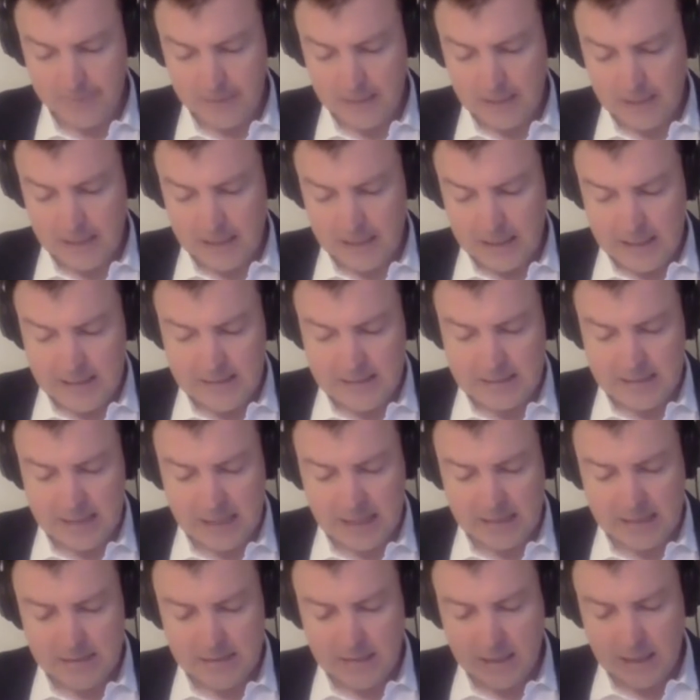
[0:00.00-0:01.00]
he
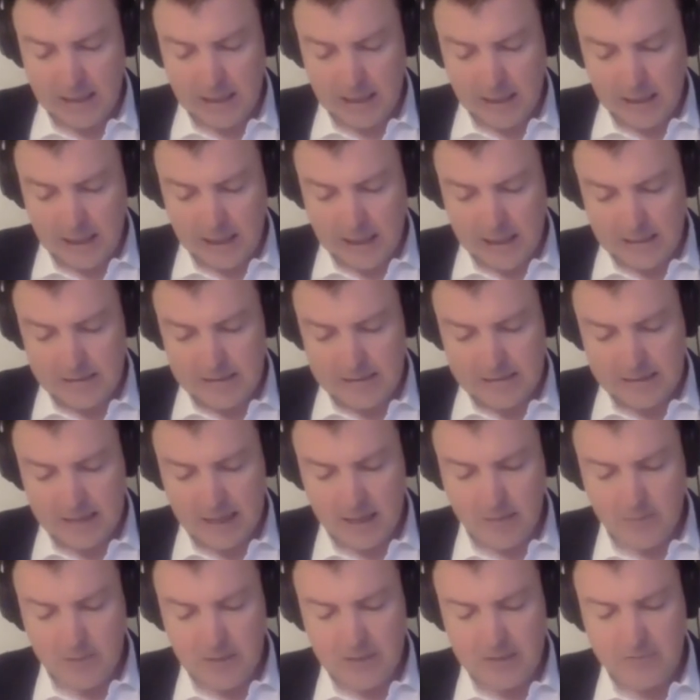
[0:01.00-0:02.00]
said he had set
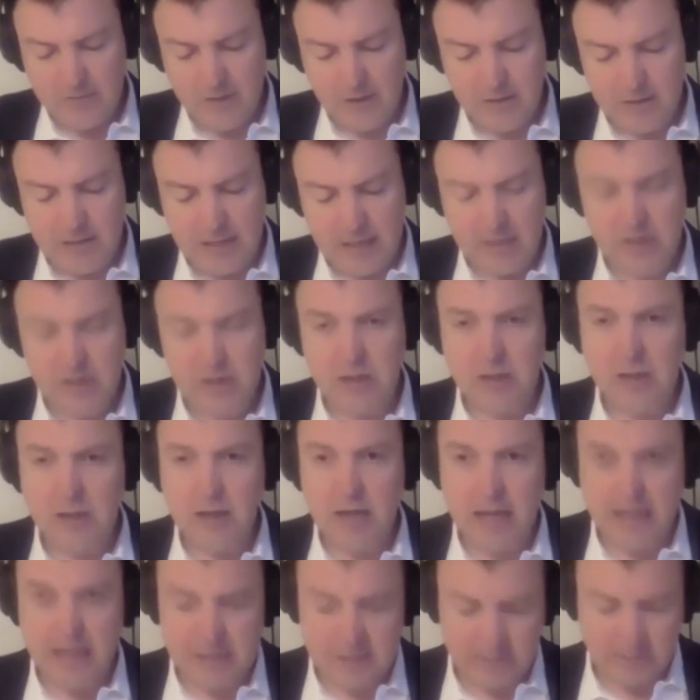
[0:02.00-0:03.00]
up his foundation
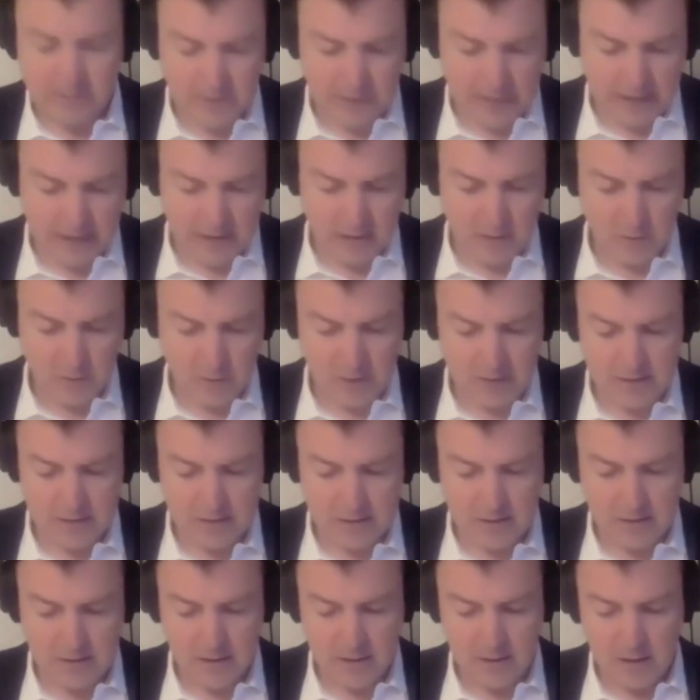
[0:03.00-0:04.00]
as a philanthropist,
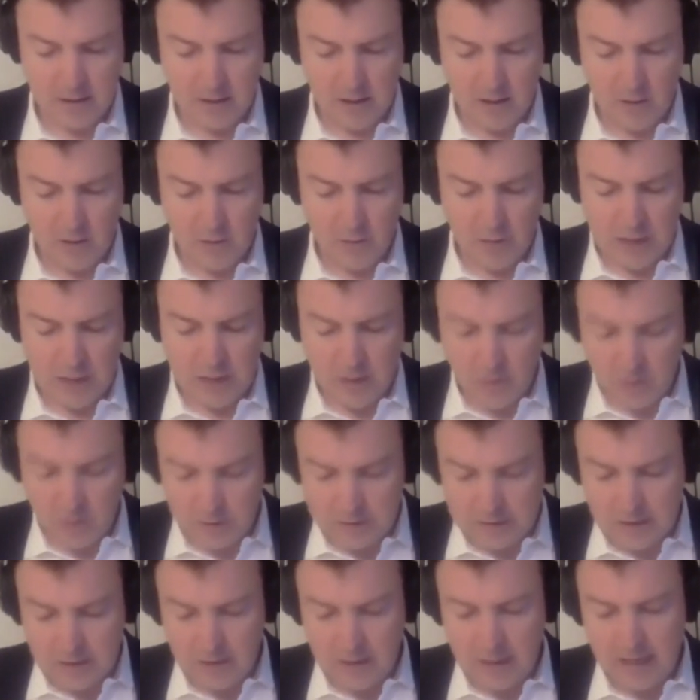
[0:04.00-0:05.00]
but he also
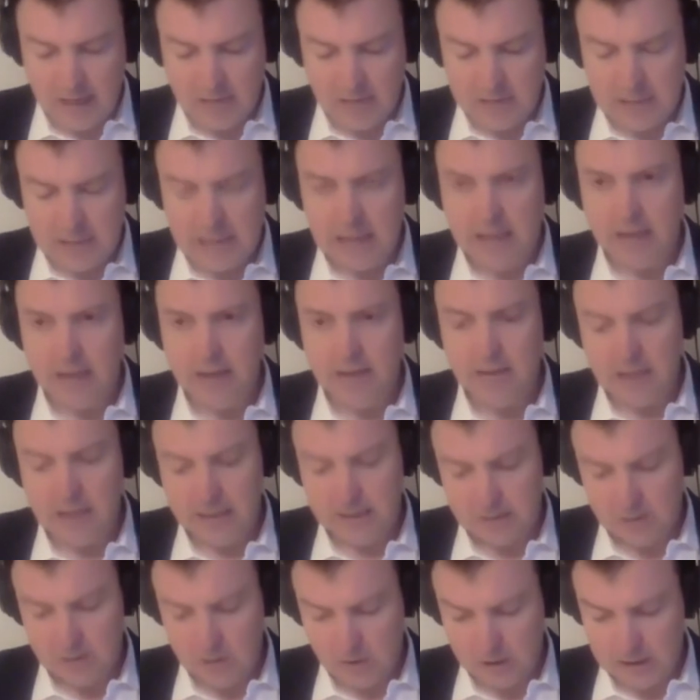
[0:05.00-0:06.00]
came to learn that it's not
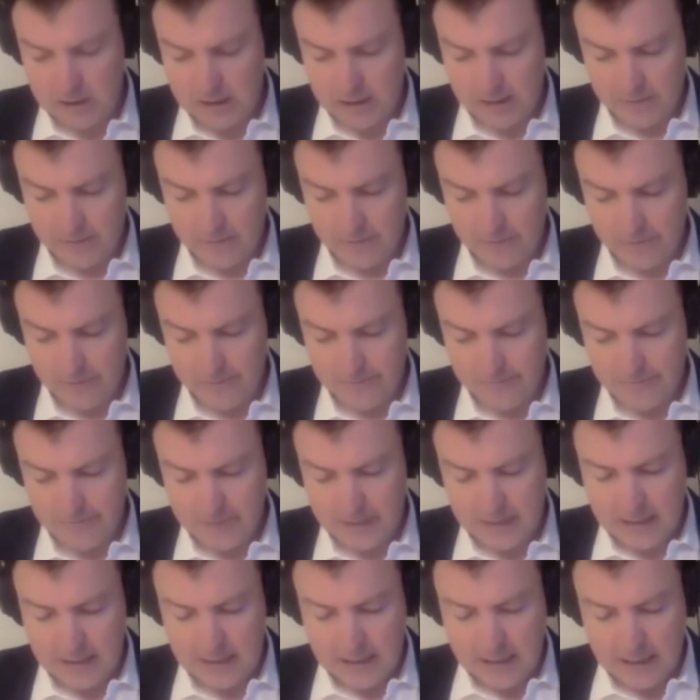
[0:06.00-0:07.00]
enough.
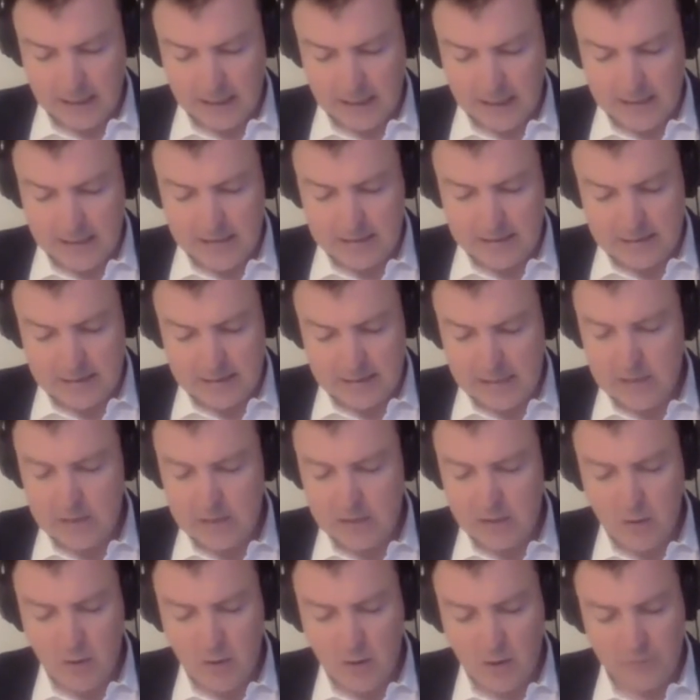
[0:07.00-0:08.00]
He'd seen
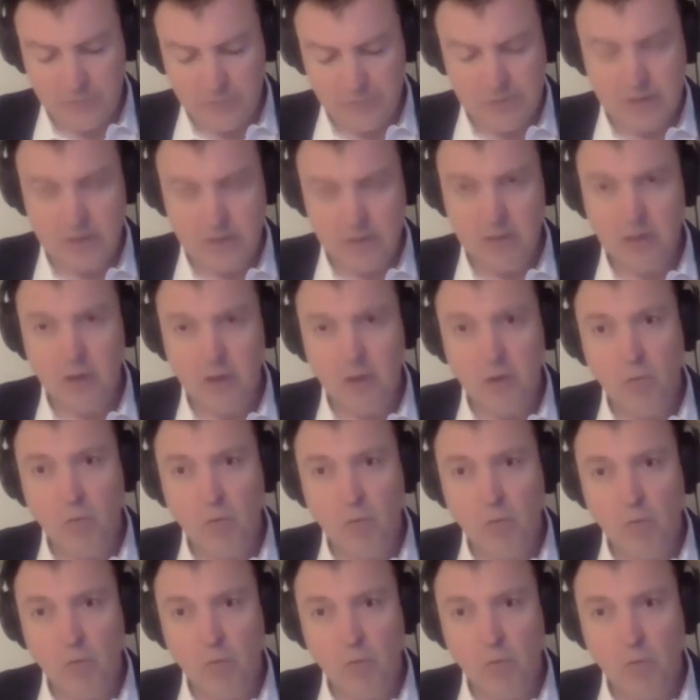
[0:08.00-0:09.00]
too often
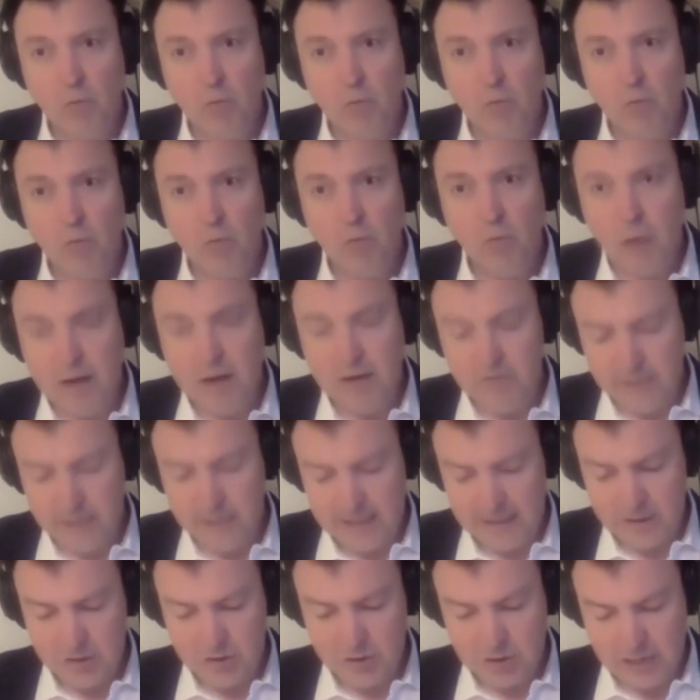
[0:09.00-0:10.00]
one village
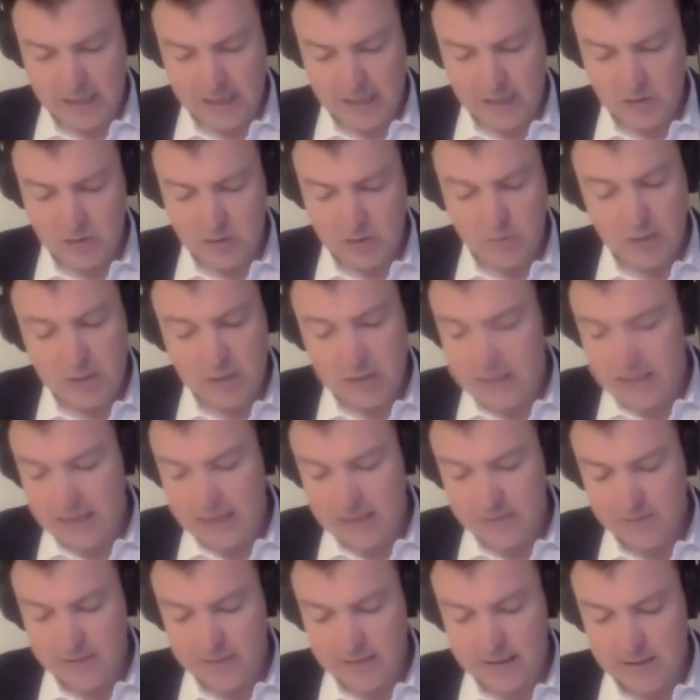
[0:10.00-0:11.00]
changed, but the next
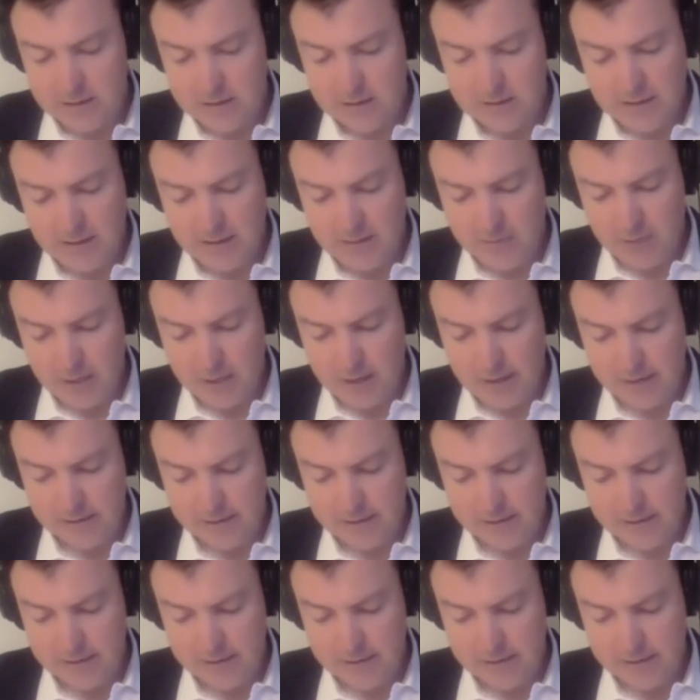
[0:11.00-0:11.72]
village left behind.